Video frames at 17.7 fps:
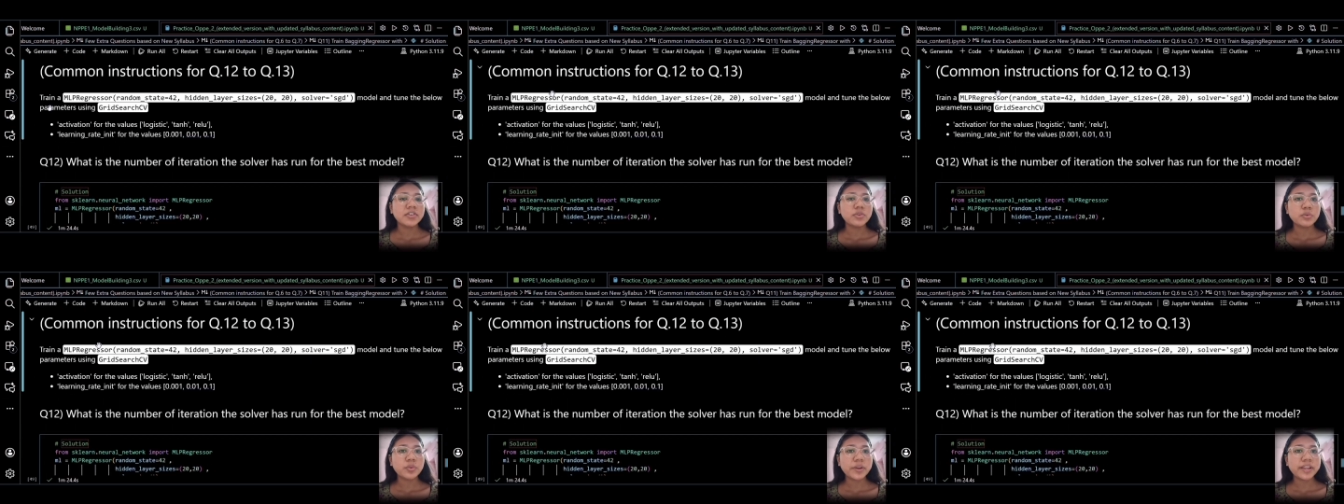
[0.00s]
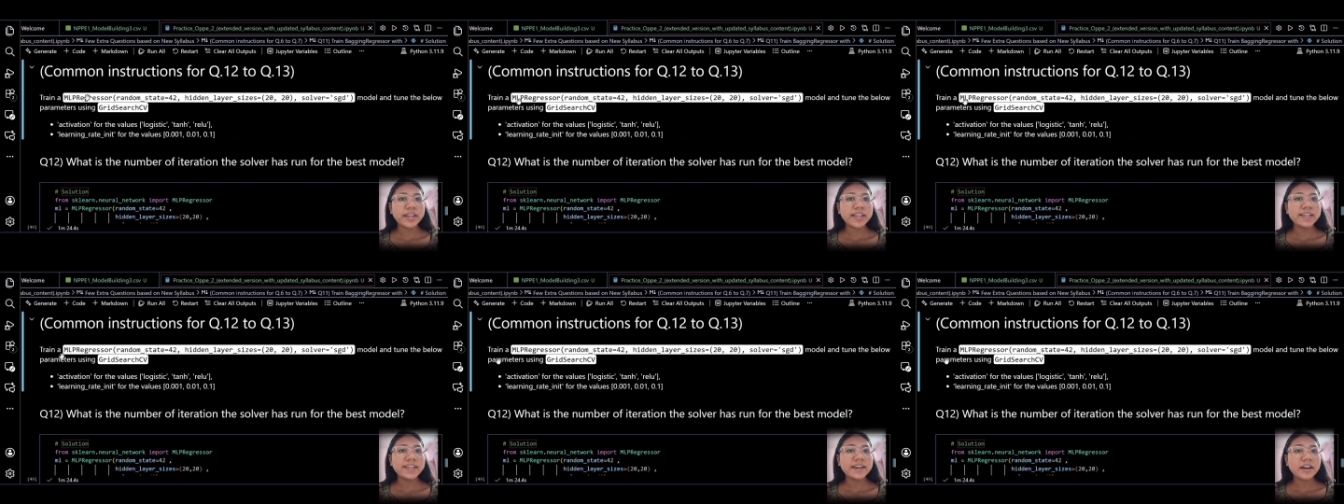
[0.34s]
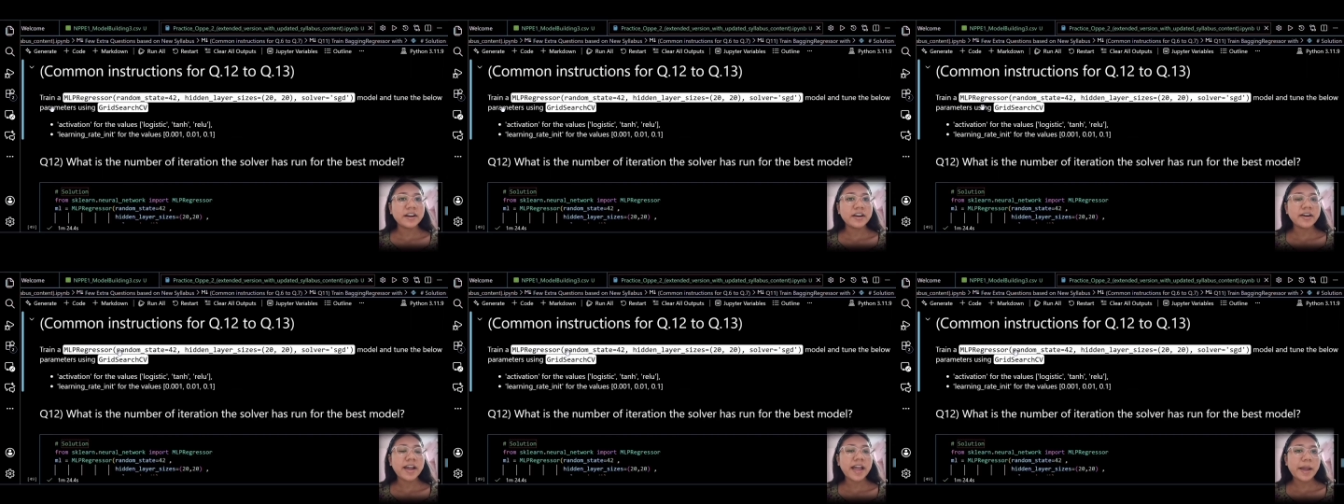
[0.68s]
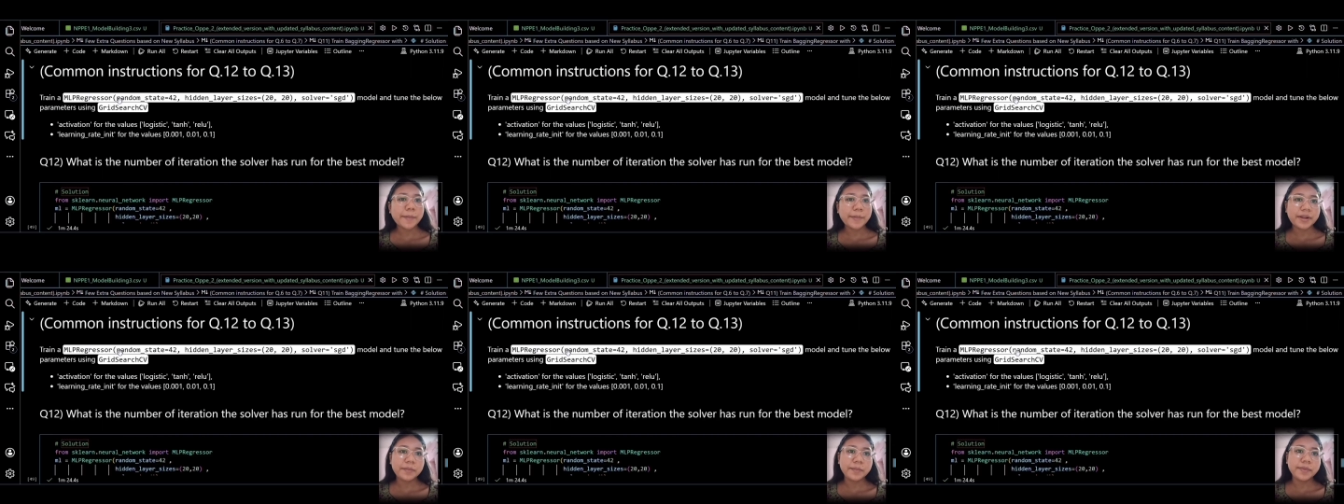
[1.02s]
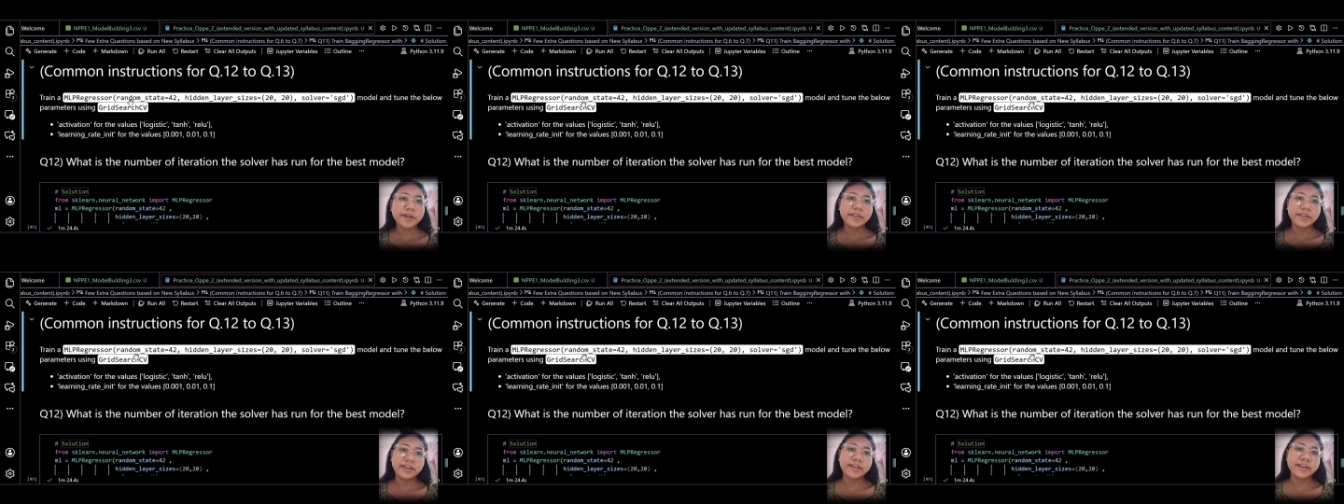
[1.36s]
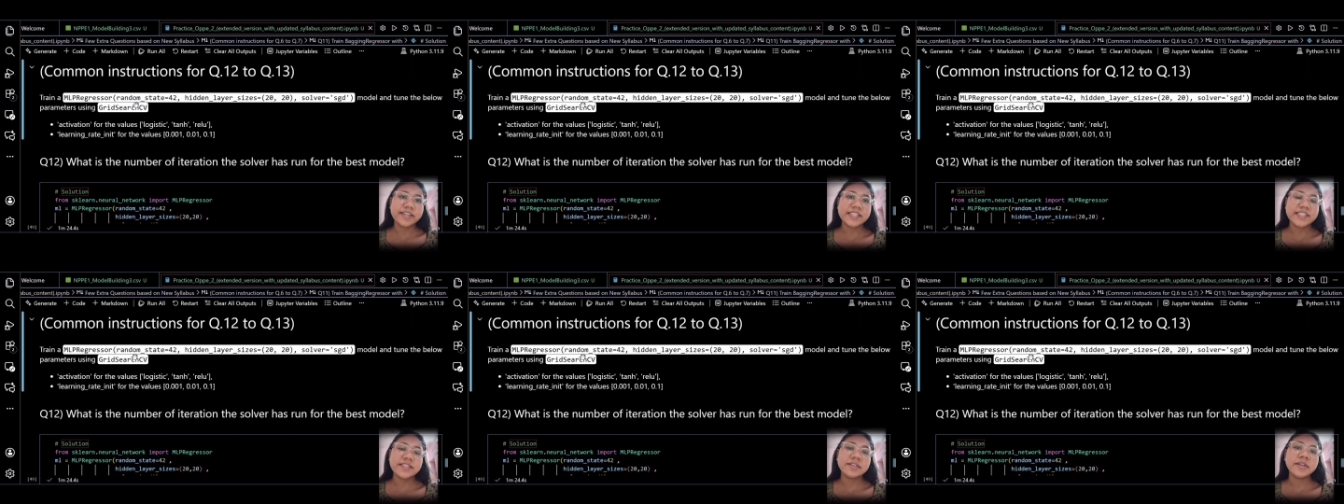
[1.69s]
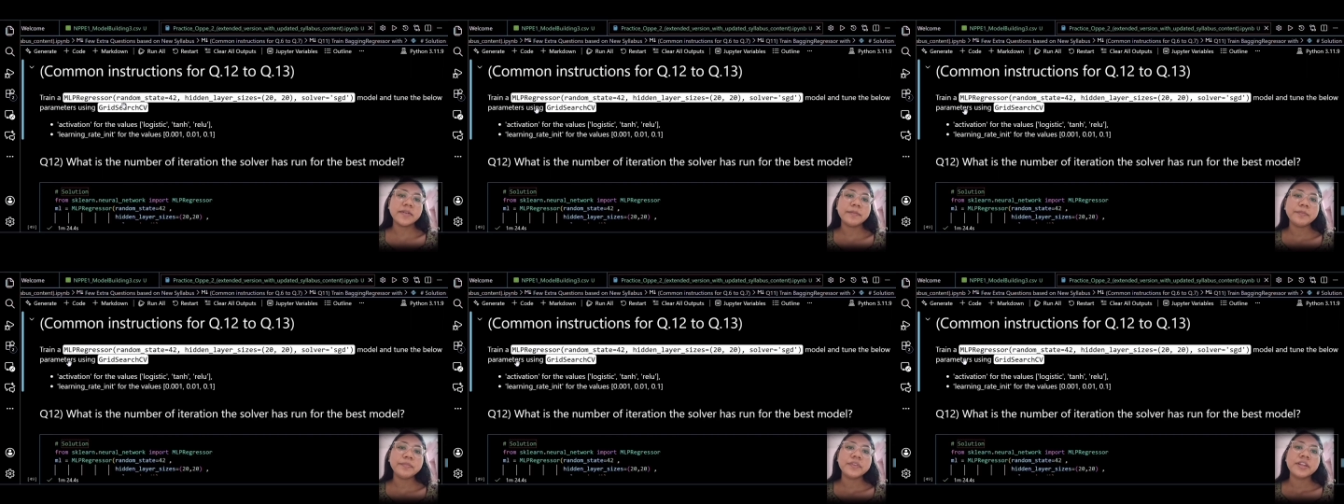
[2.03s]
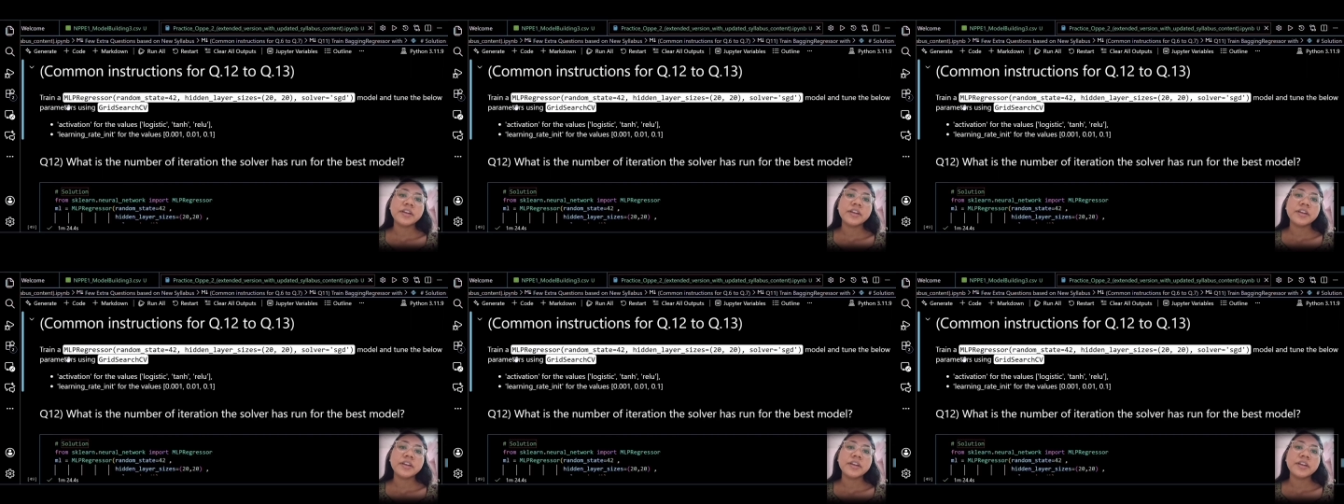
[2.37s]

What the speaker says: train a MLP regressor.